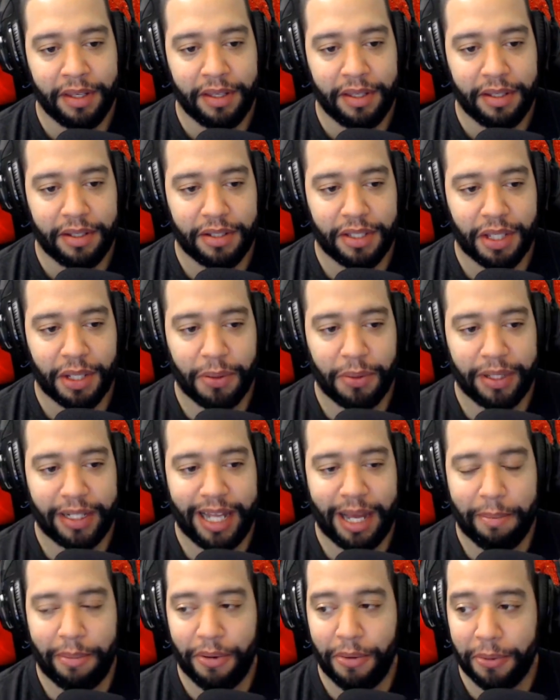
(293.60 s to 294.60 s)
So at
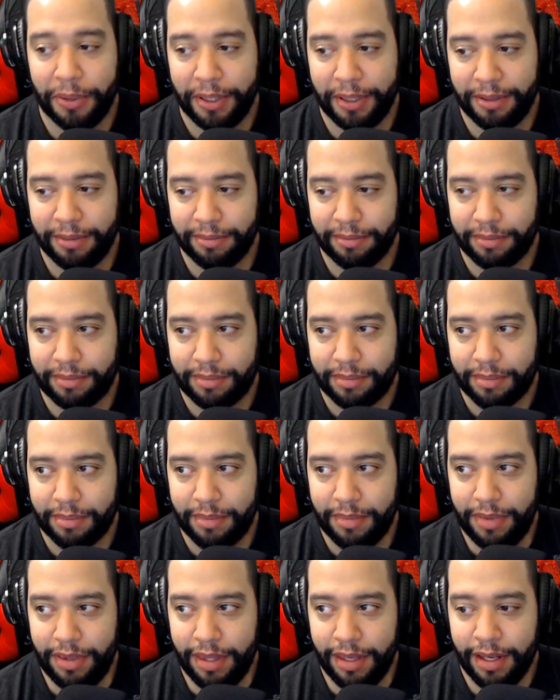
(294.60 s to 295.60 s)
that point,
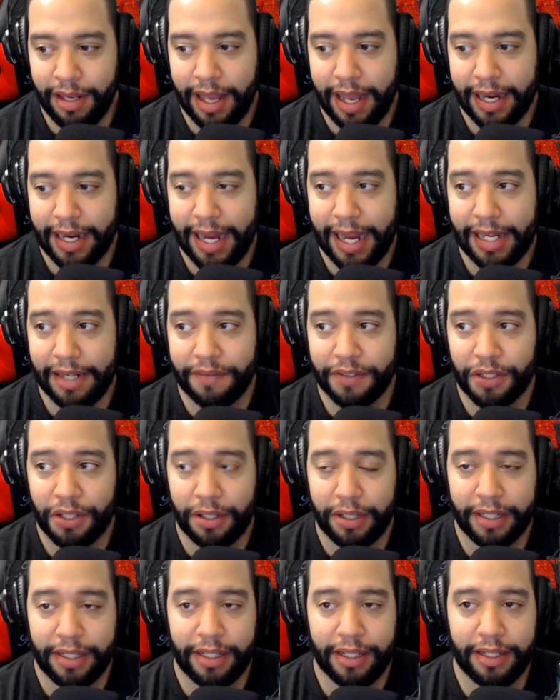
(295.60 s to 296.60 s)
I kind of
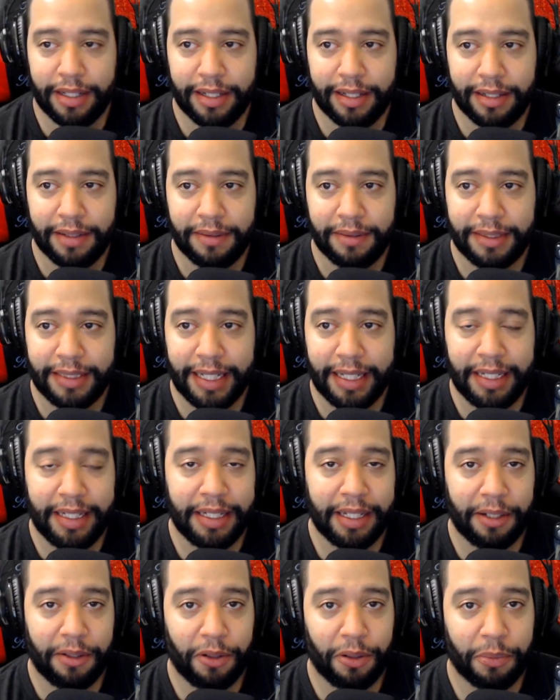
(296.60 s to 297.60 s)
started taking
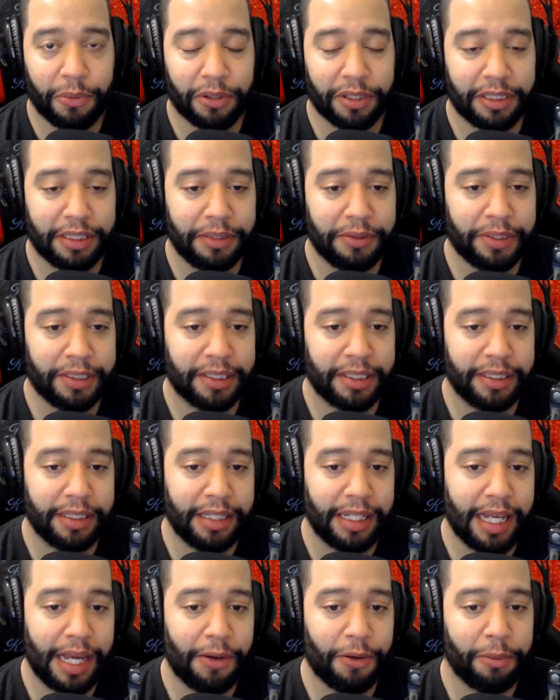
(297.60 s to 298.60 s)
it a little more seriously.
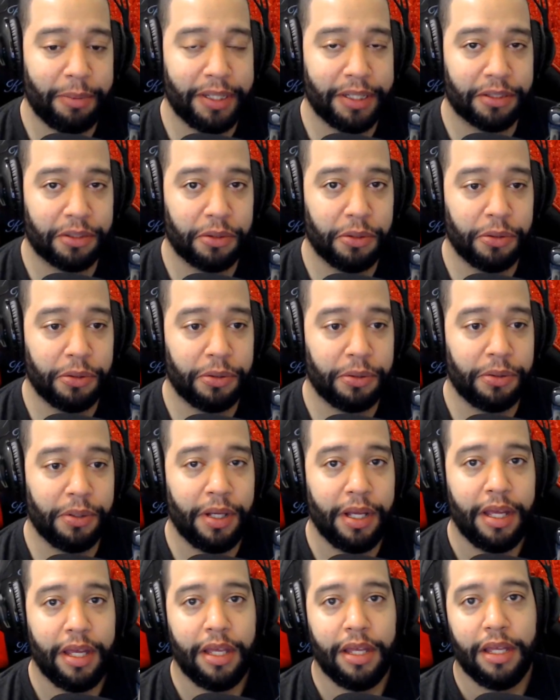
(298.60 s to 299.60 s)
I would be in school,
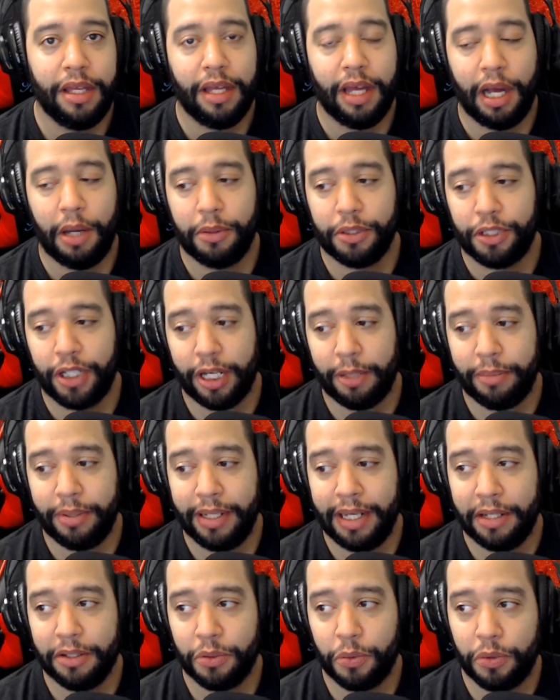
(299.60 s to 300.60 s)
I would try to
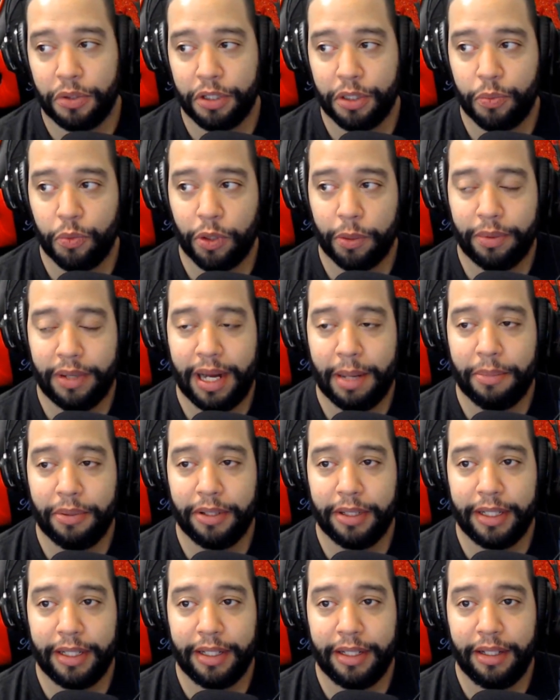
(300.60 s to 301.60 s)
pronounce words more
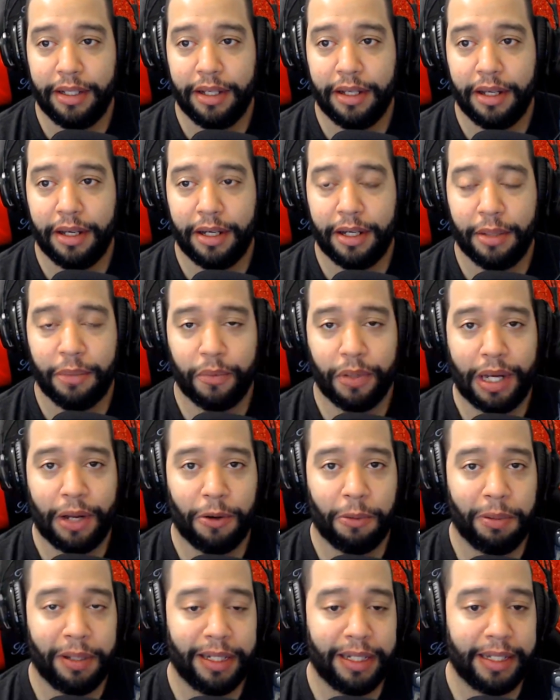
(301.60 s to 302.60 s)
properly. When I
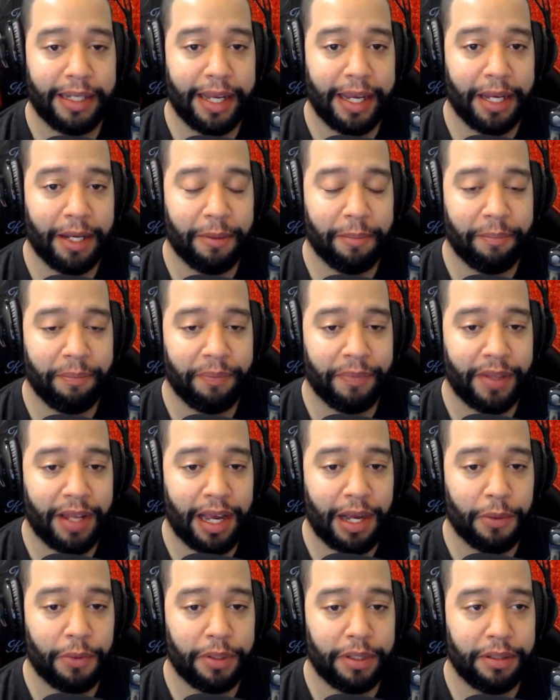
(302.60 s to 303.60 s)
would play the game,
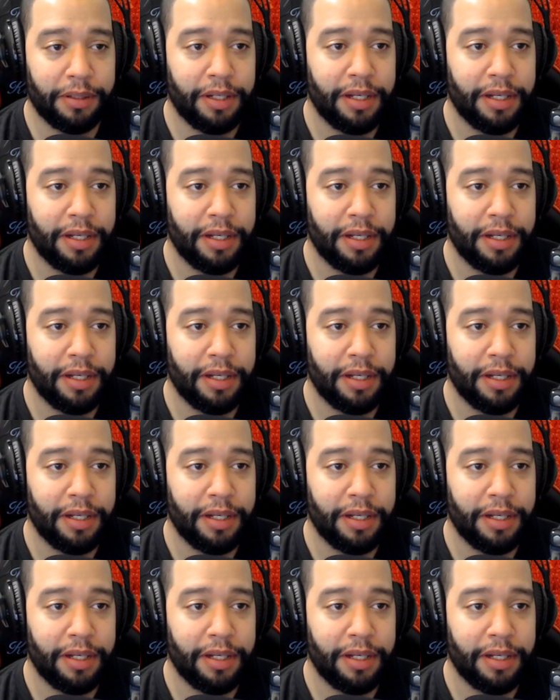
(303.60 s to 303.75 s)
I would